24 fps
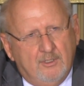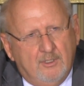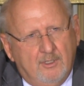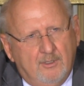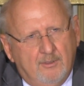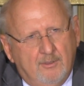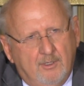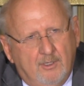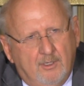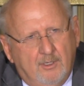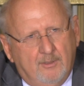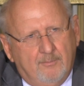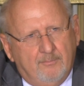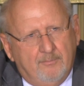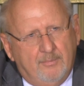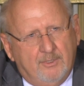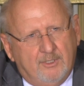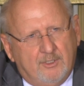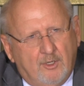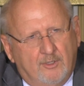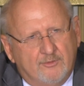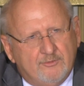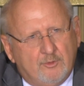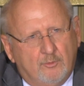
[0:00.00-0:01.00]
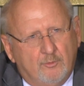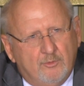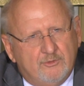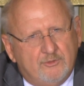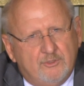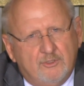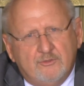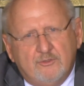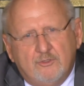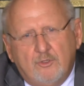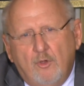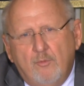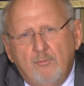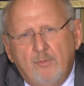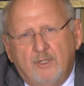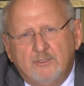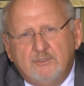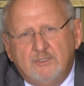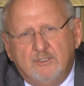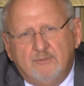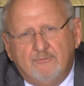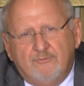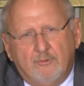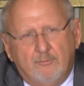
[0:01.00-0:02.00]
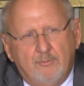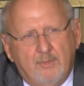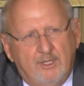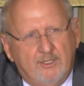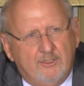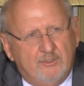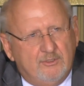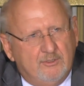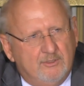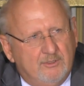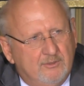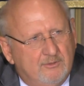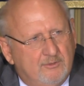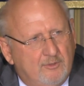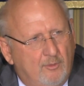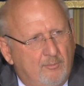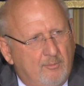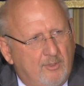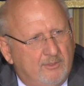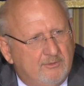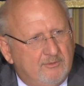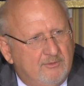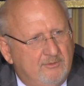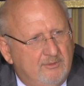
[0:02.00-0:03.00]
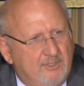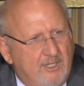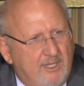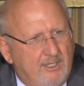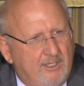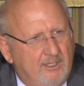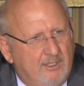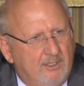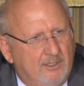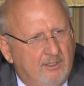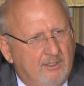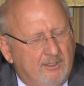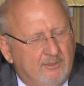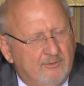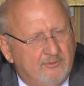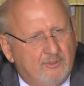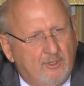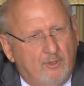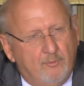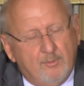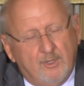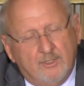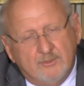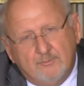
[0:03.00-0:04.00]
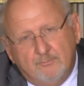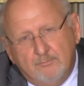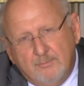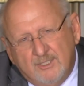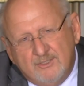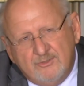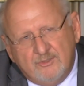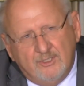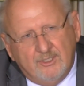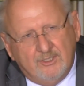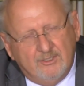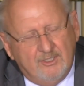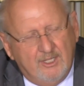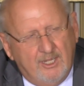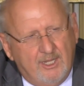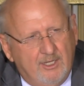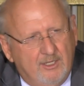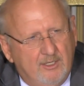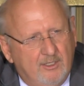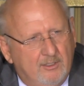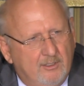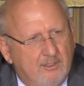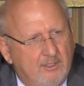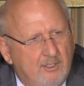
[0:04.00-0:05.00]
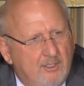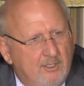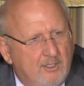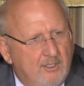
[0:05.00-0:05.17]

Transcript: because there was just so much information and so much data and so much missing data.